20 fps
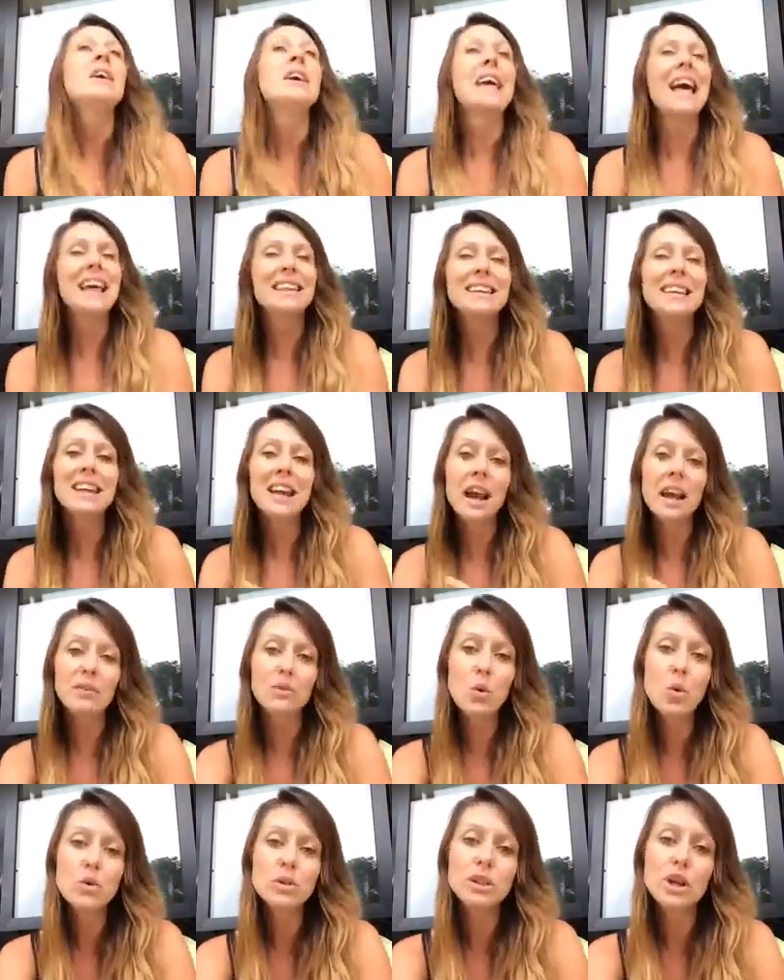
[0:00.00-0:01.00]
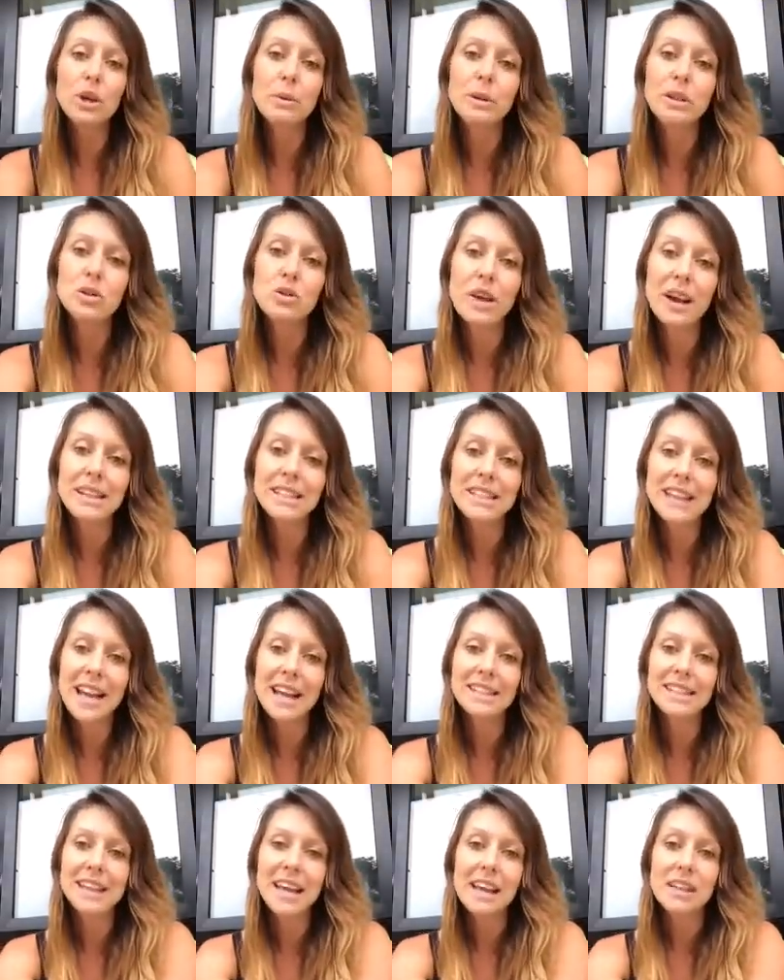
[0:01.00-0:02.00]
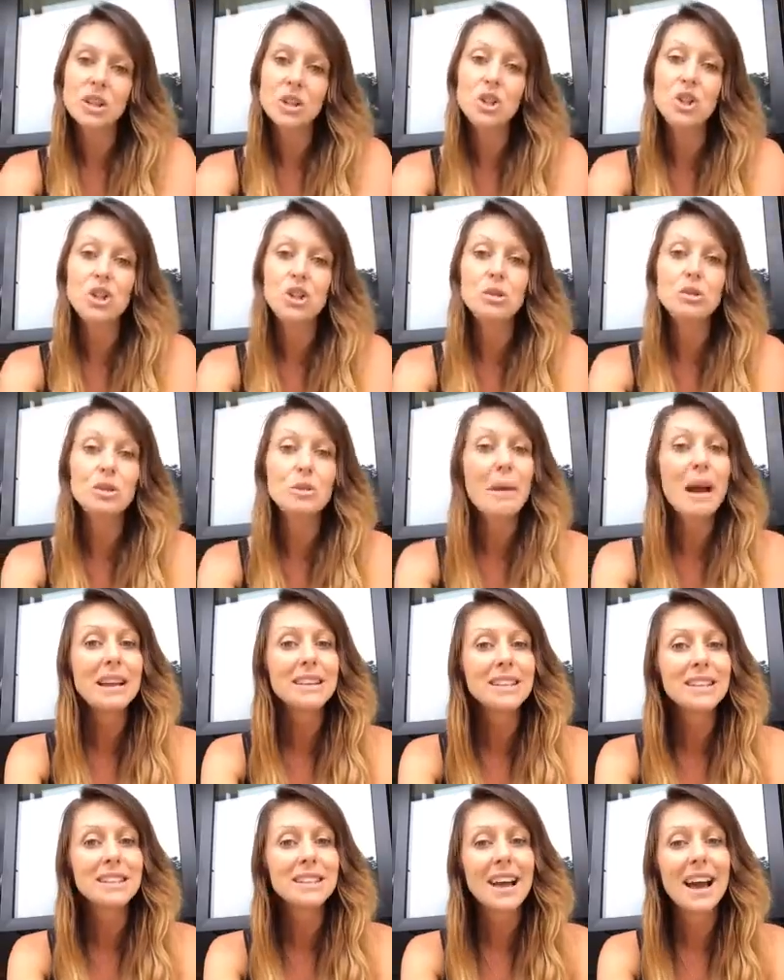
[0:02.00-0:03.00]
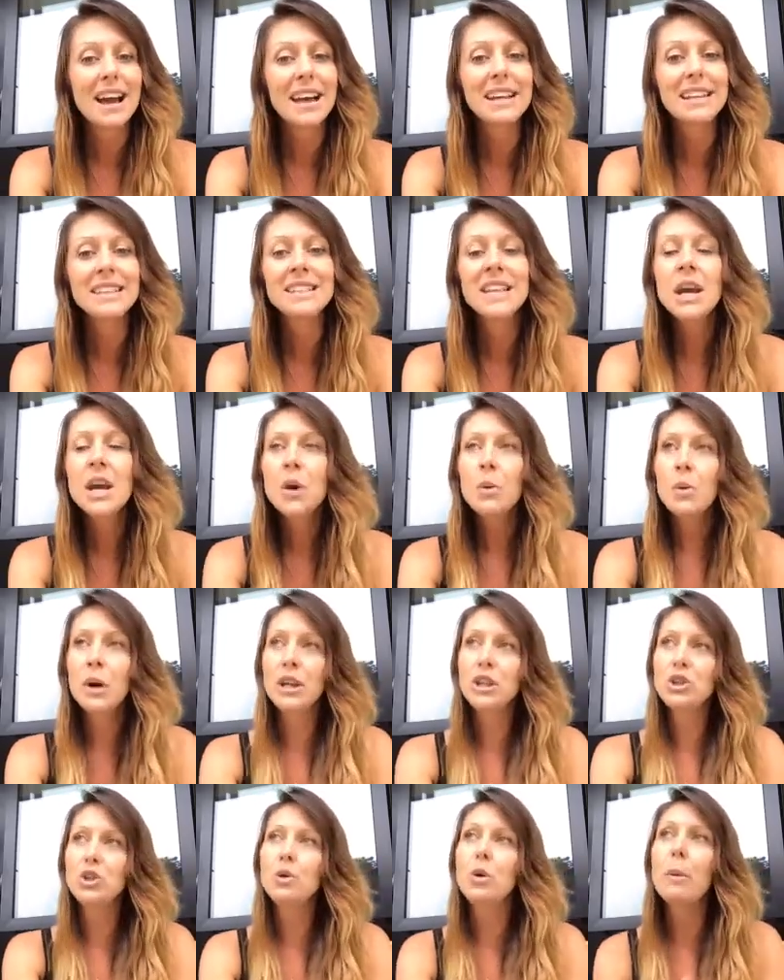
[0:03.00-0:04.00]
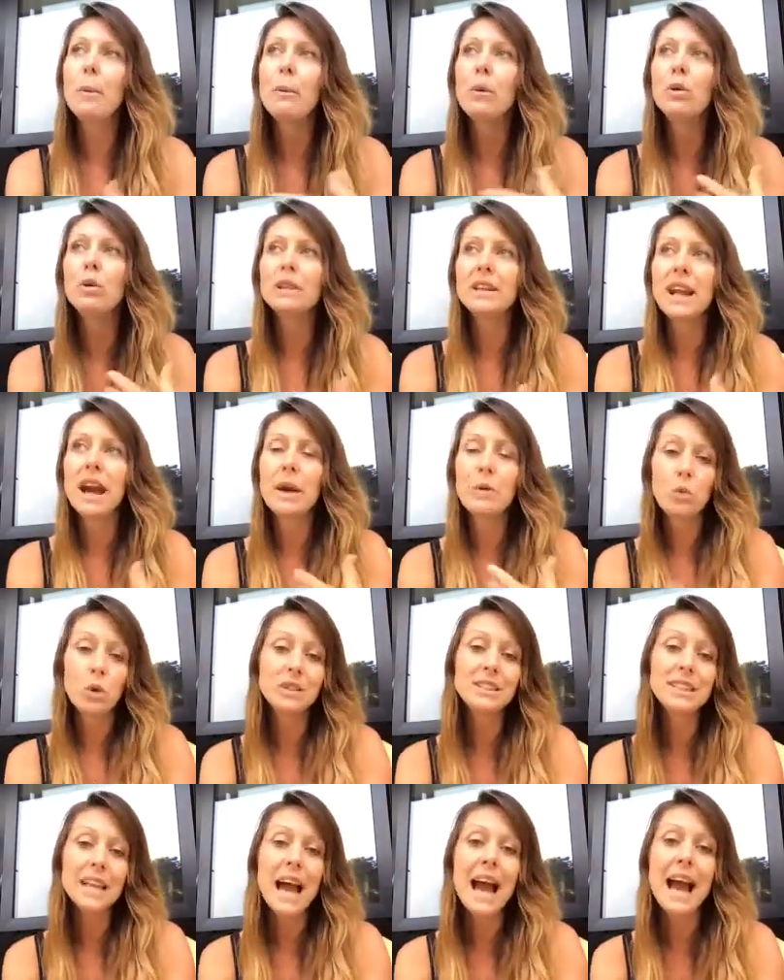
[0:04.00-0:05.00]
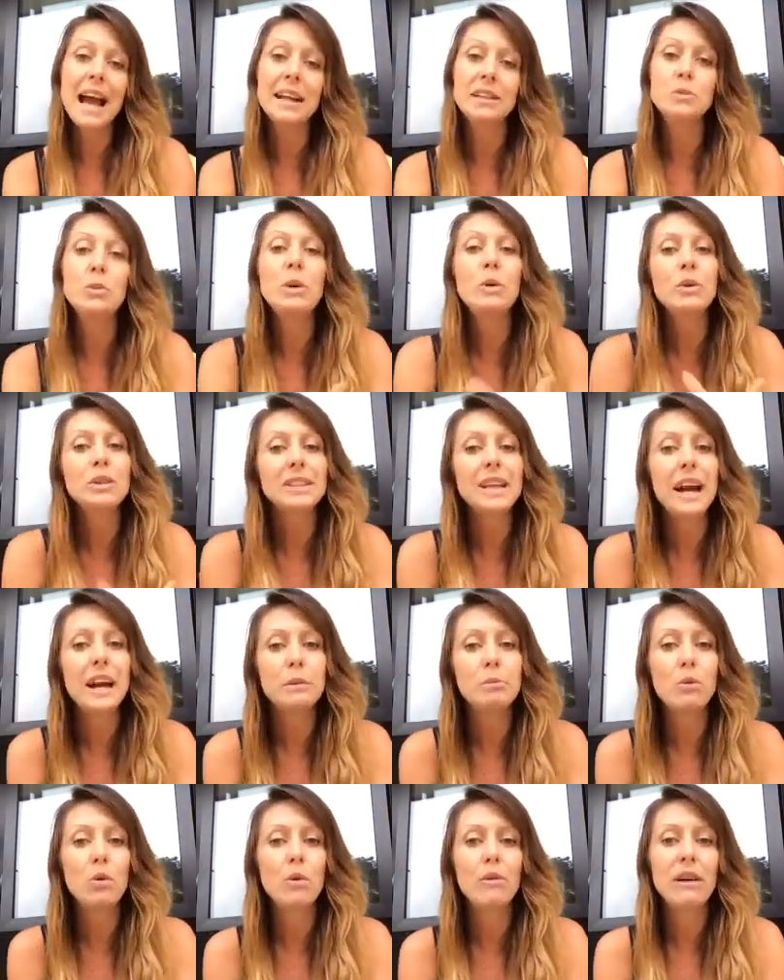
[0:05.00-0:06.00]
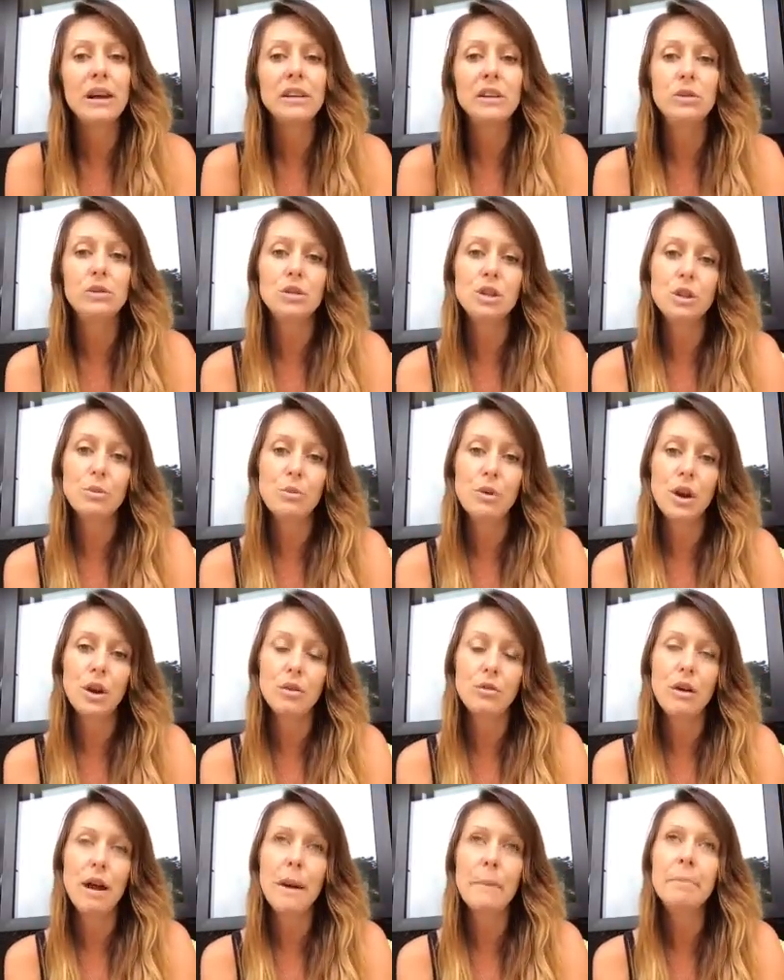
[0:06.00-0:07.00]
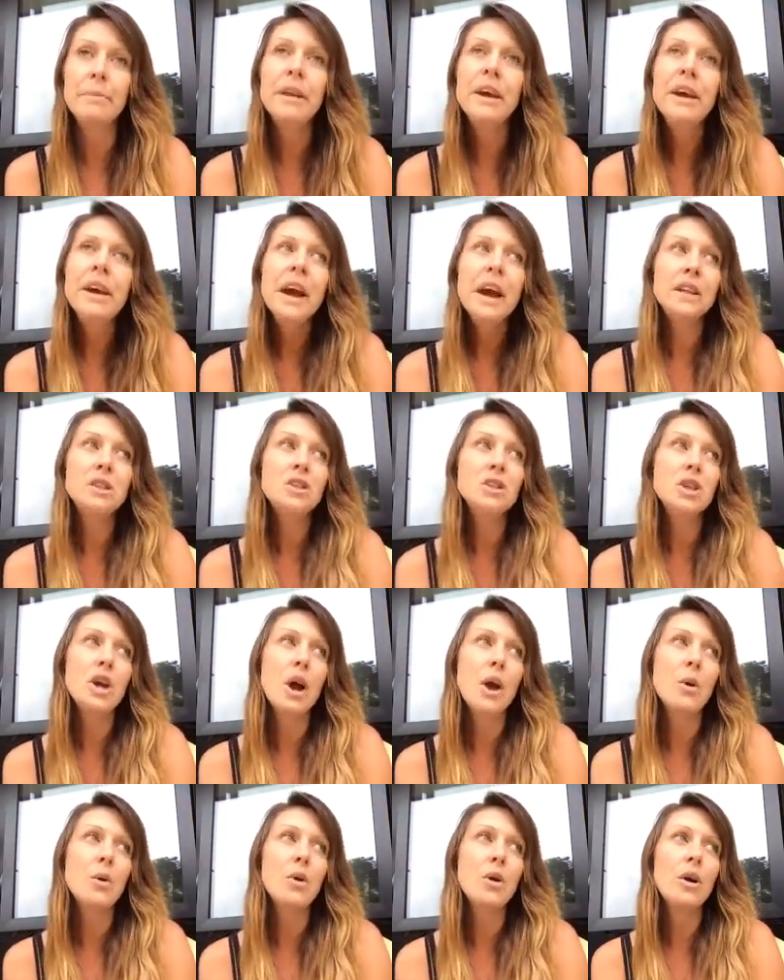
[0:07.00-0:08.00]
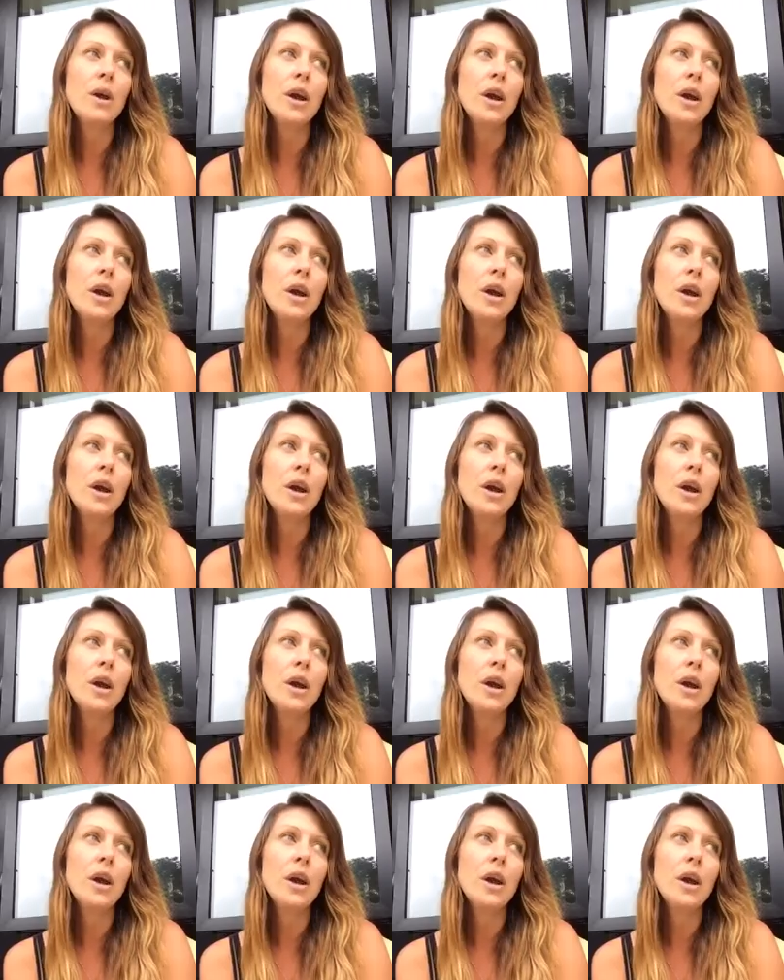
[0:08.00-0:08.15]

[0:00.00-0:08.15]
Callie and I have also been trying to get together to do some exercise, which Paul and I want to add. We want to add more value to the program. And so